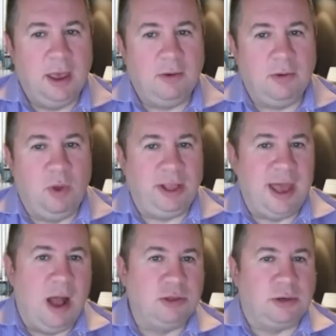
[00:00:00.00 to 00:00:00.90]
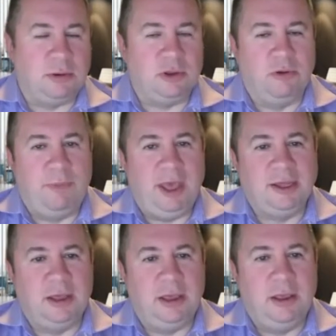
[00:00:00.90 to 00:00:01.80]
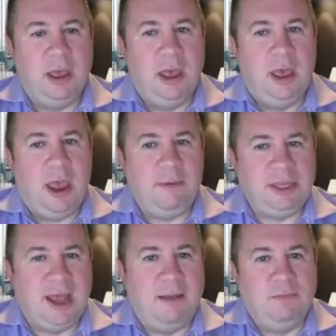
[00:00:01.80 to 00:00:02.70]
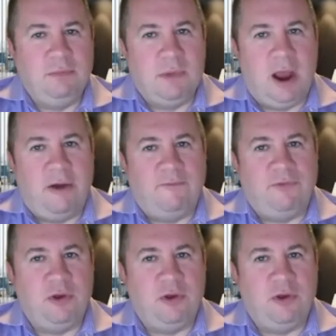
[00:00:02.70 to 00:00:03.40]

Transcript: went counter. So basically, every time our